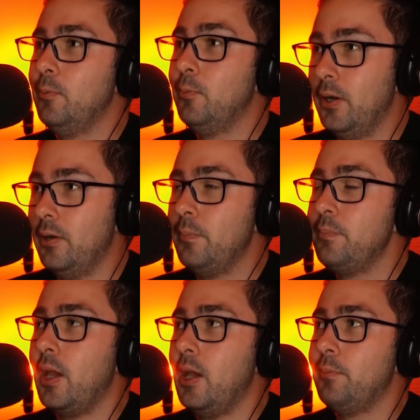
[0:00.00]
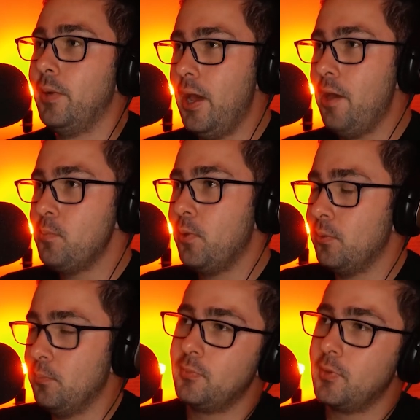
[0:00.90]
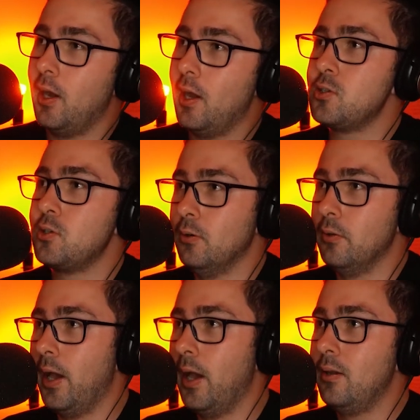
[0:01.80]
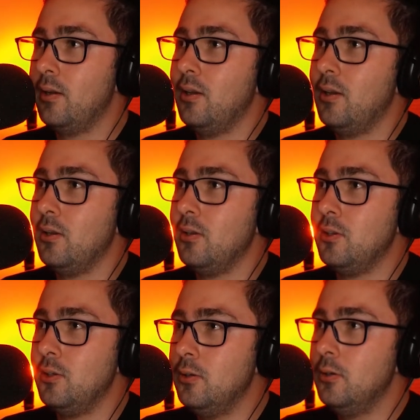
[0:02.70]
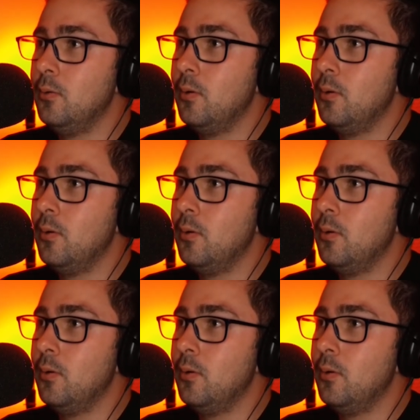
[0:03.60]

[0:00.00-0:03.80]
Whatever. But down the bottom, I saw that you